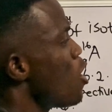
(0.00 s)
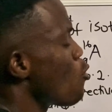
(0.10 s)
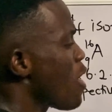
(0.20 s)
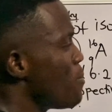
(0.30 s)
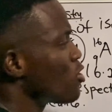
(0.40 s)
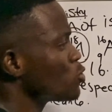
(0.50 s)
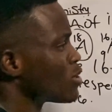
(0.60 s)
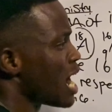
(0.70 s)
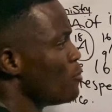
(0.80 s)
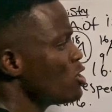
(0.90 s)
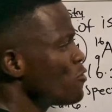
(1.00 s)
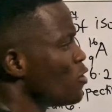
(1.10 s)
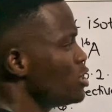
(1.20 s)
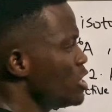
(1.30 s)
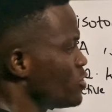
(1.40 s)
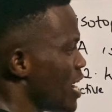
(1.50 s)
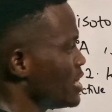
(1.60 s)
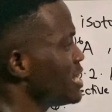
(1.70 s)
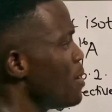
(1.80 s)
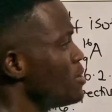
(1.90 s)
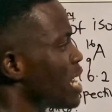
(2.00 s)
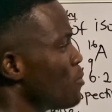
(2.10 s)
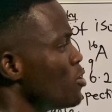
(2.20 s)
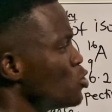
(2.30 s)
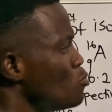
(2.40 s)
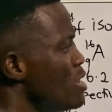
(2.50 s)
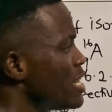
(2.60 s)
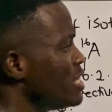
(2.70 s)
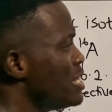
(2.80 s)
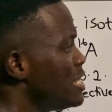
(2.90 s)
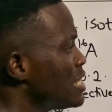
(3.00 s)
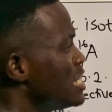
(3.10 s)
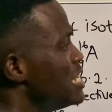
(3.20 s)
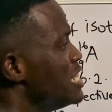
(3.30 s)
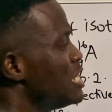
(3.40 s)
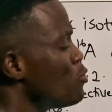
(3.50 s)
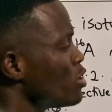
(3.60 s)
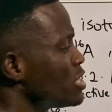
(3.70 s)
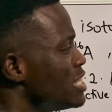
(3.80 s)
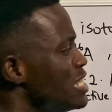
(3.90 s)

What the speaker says: Why? Because what? I'm looking for this, right? That means I'm going to make this the what?